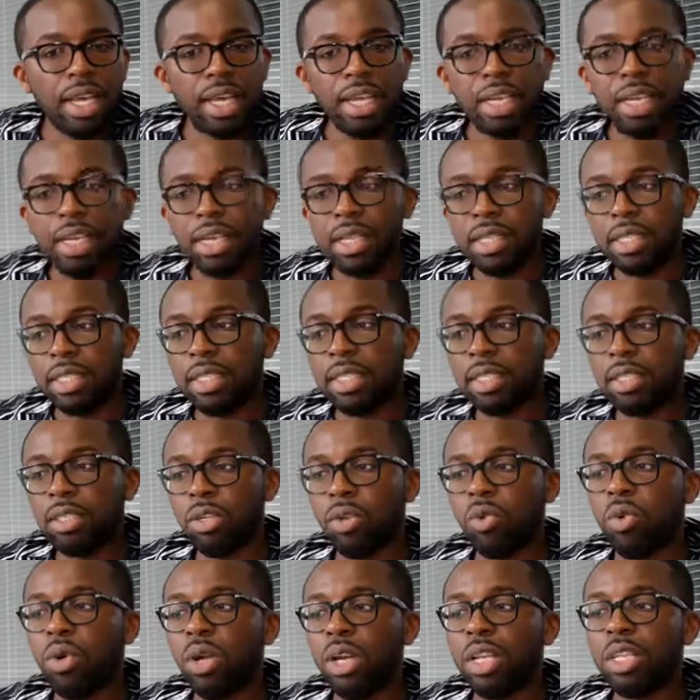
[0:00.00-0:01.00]
The
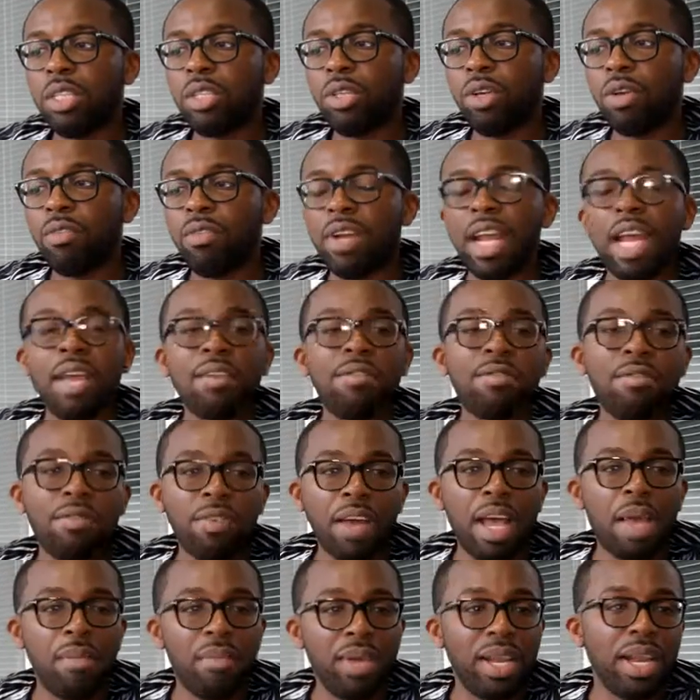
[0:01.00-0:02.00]
quality of life,
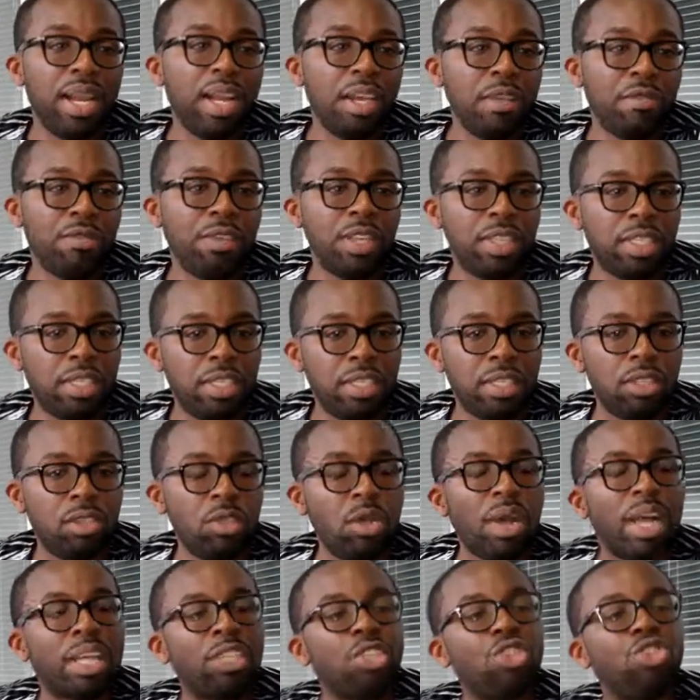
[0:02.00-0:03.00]
I believe it's
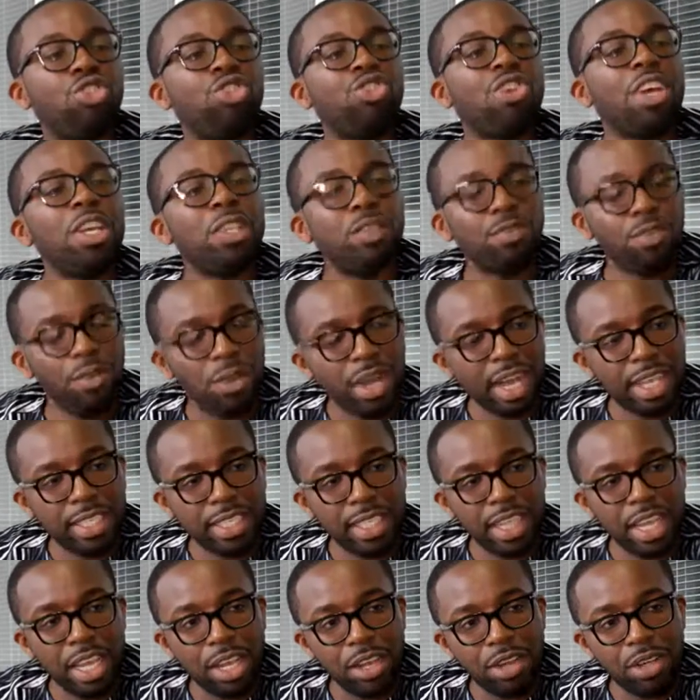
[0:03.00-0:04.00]
not as stressful as
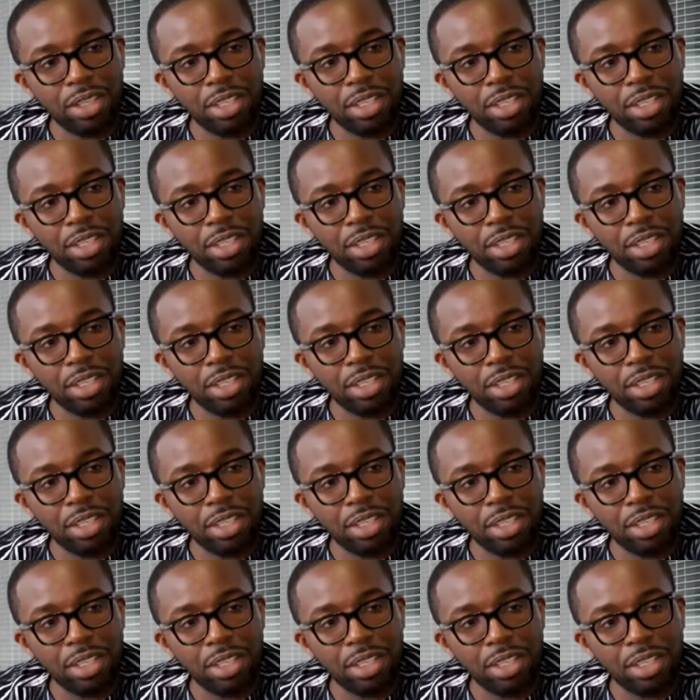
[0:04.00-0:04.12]
Lagos.